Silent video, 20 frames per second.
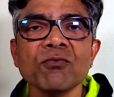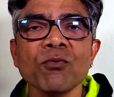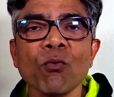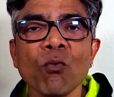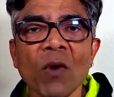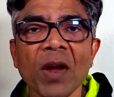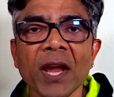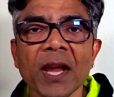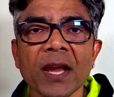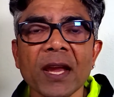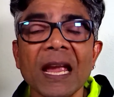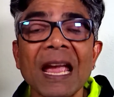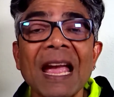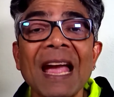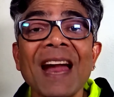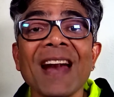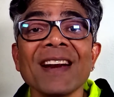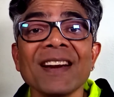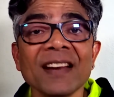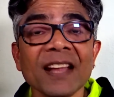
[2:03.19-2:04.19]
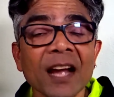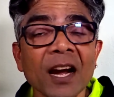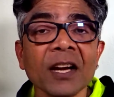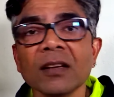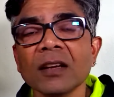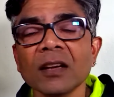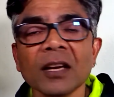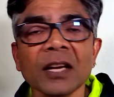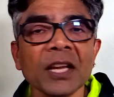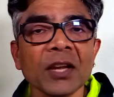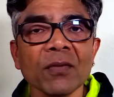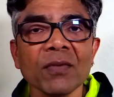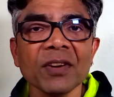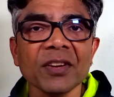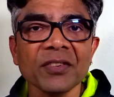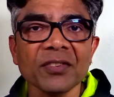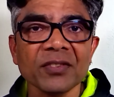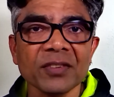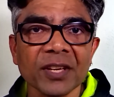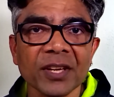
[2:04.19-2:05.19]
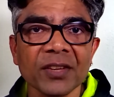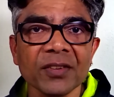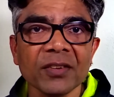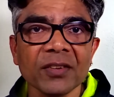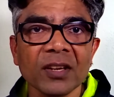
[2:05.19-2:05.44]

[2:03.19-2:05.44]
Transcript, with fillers: way at a given stage,